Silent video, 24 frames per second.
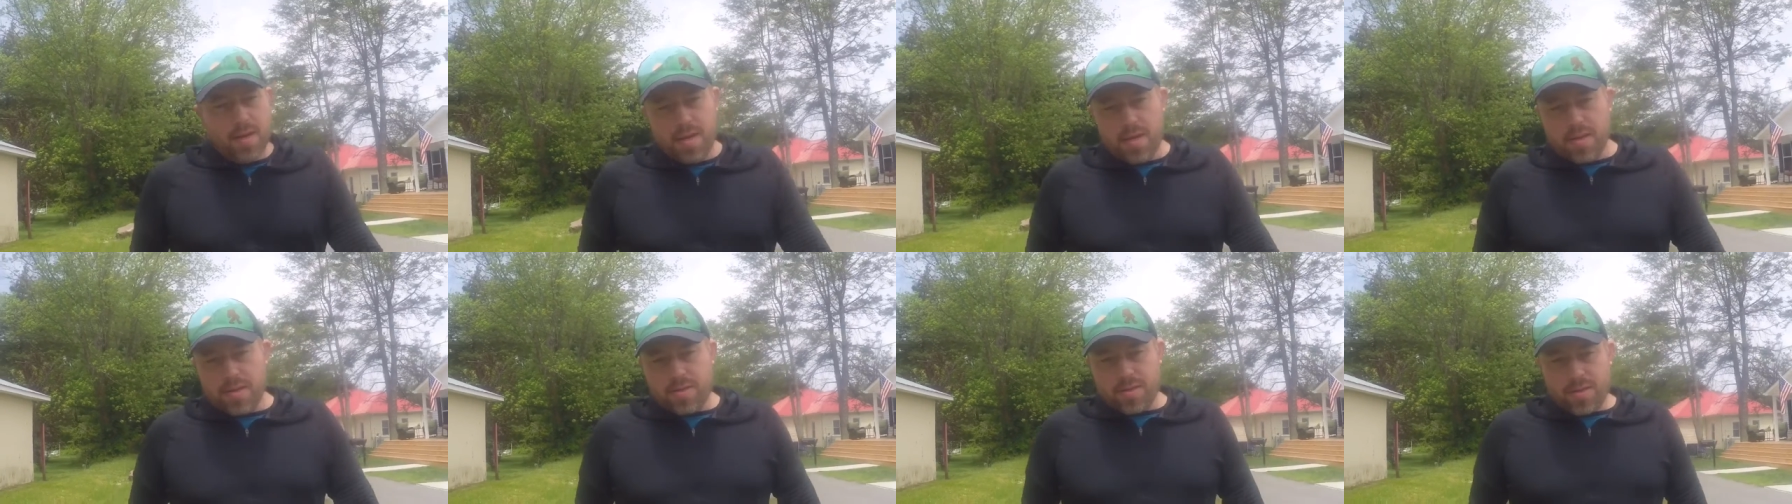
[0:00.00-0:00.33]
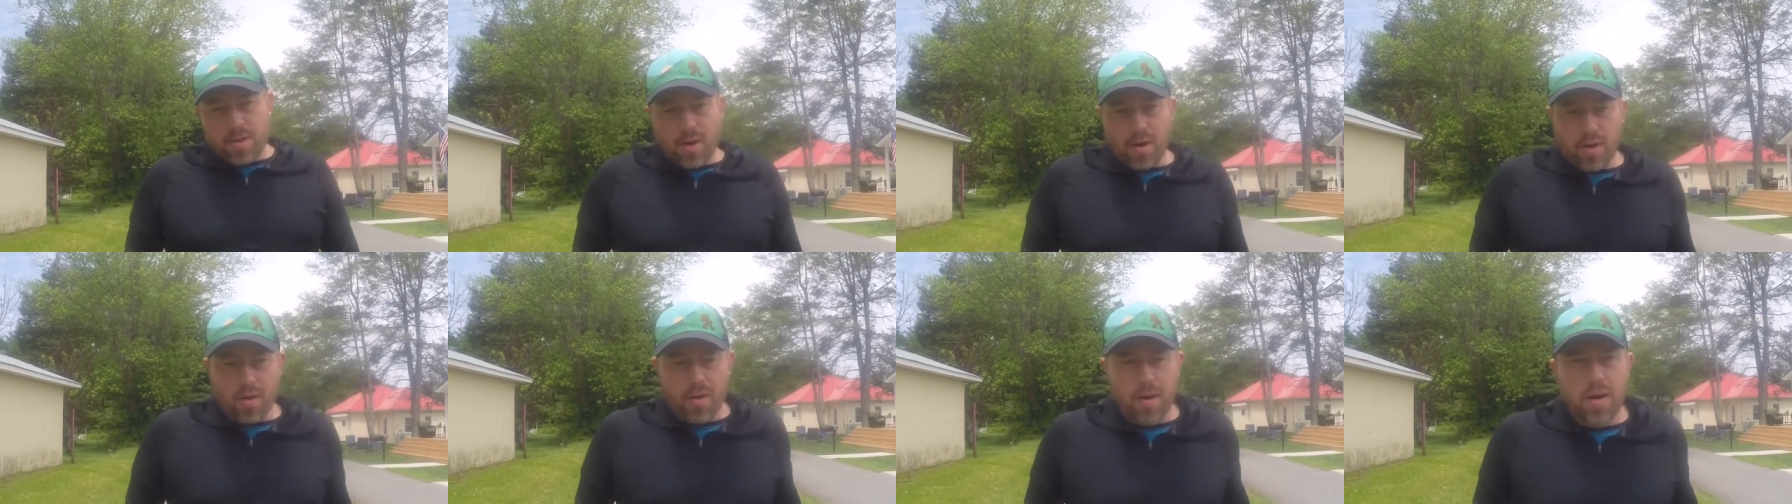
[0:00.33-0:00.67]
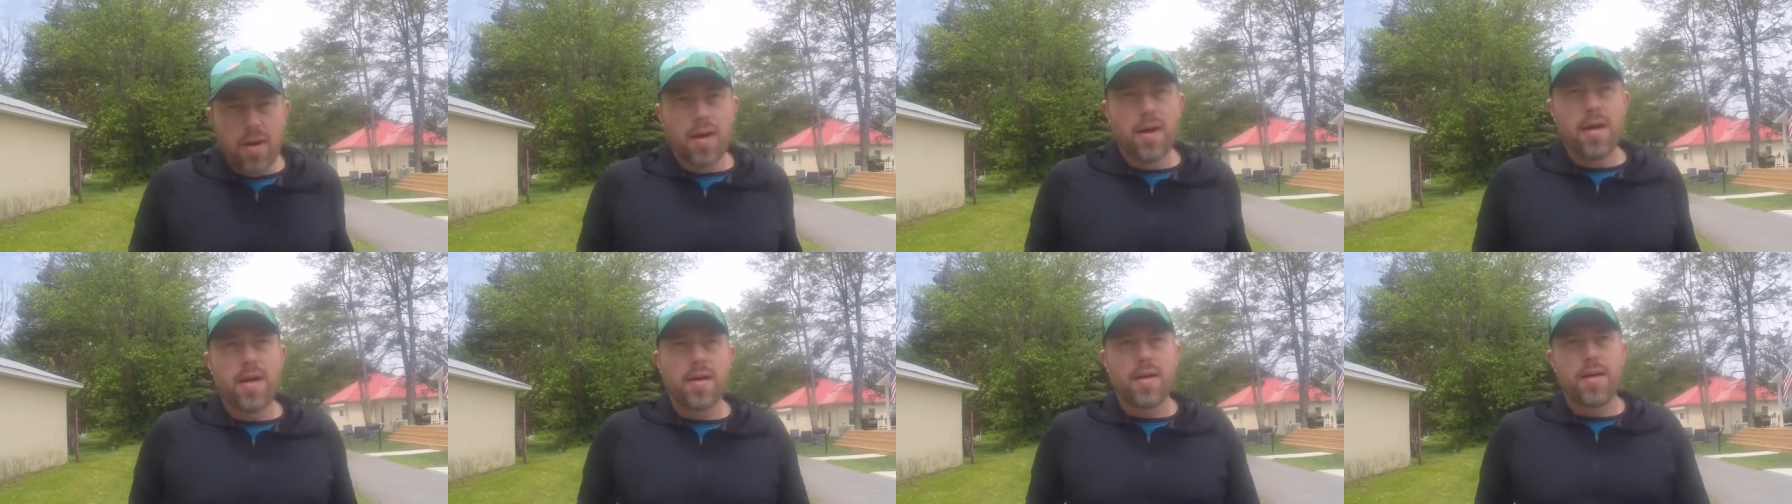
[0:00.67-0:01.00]
So,
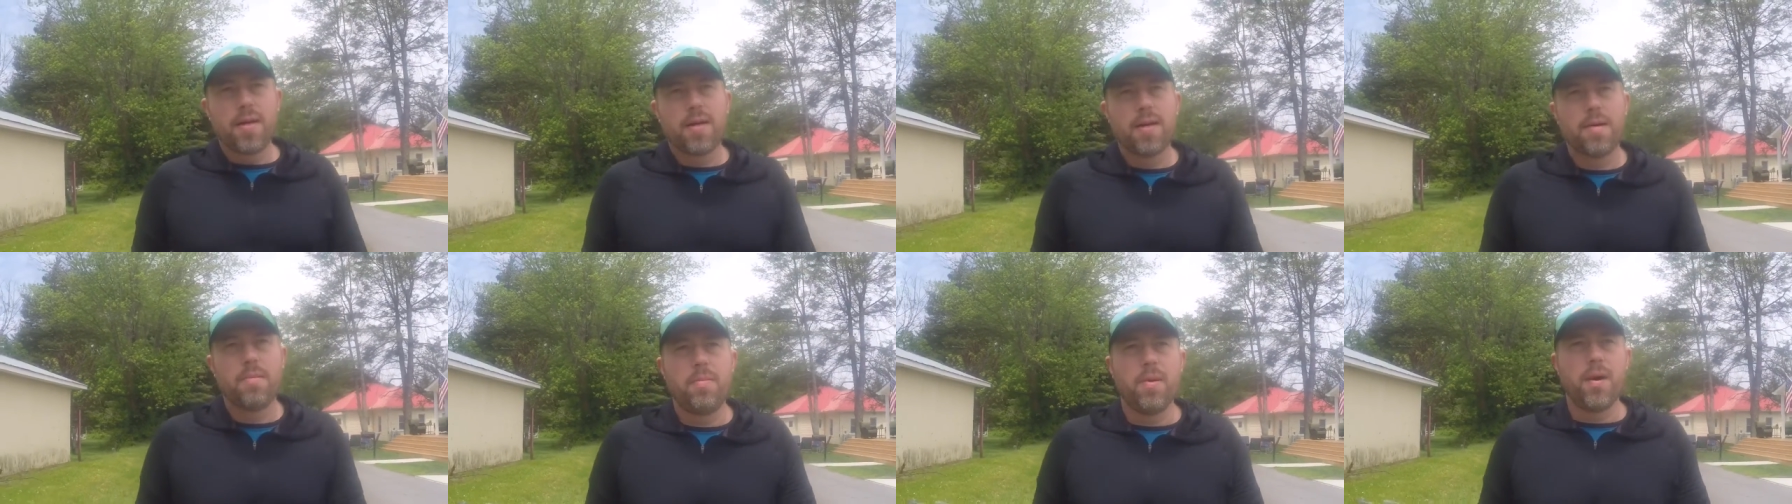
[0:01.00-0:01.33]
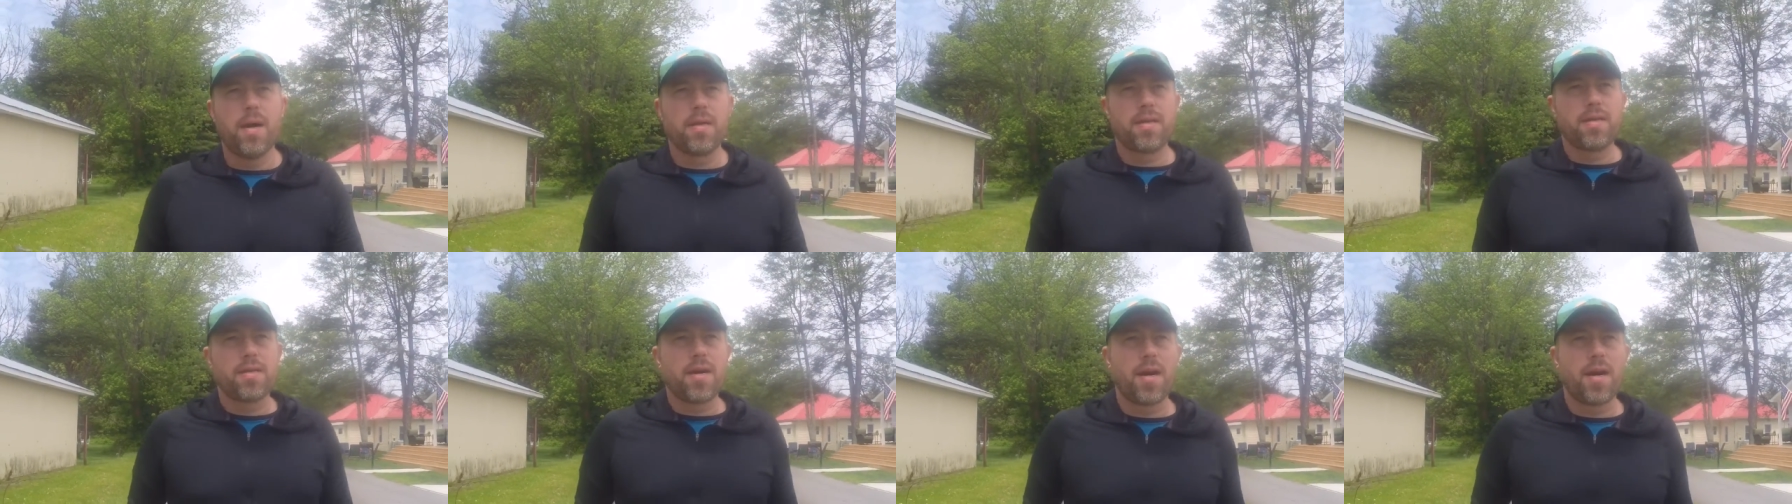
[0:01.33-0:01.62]
but